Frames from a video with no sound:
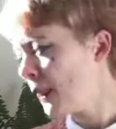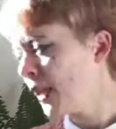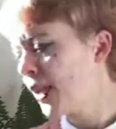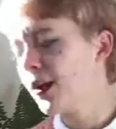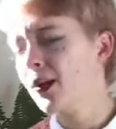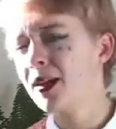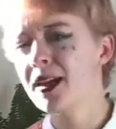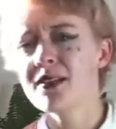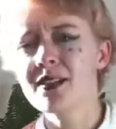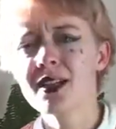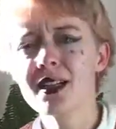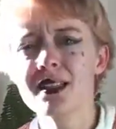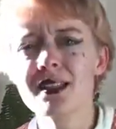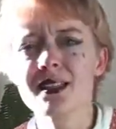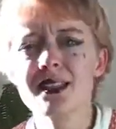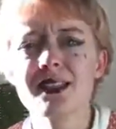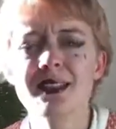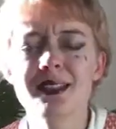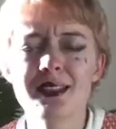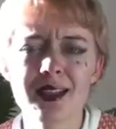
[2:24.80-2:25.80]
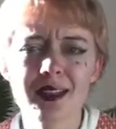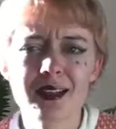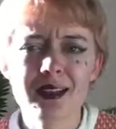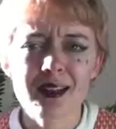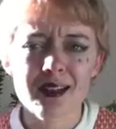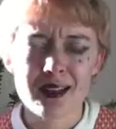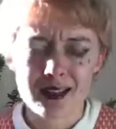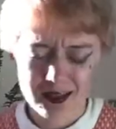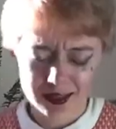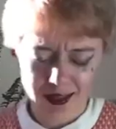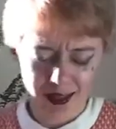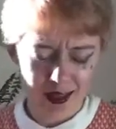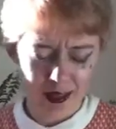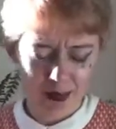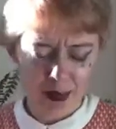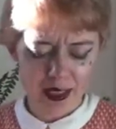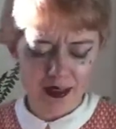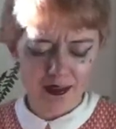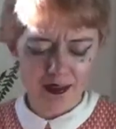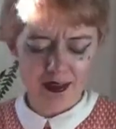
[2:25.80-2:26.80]
Now, I haven't actually said anything
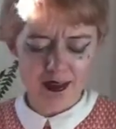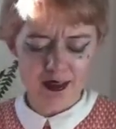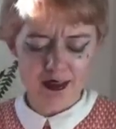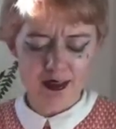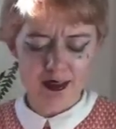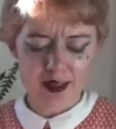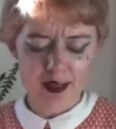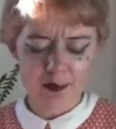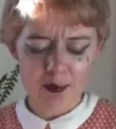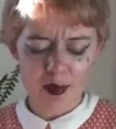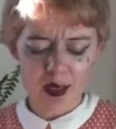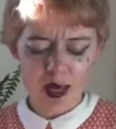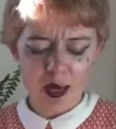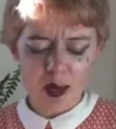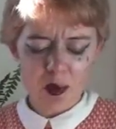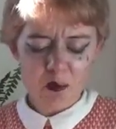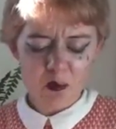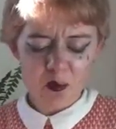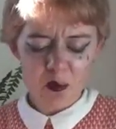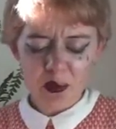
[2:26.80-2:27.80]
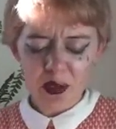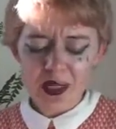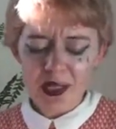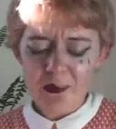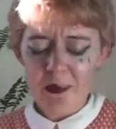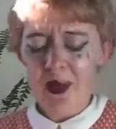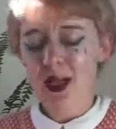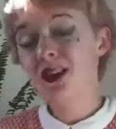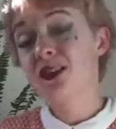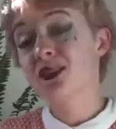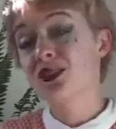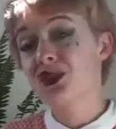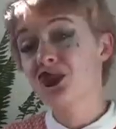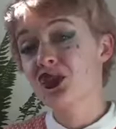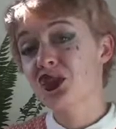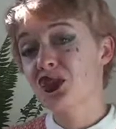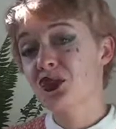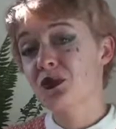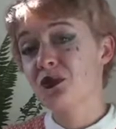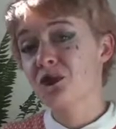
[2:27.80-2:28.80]
about this step, pretty
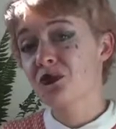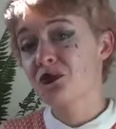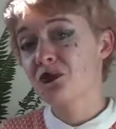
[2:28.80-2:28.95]
much.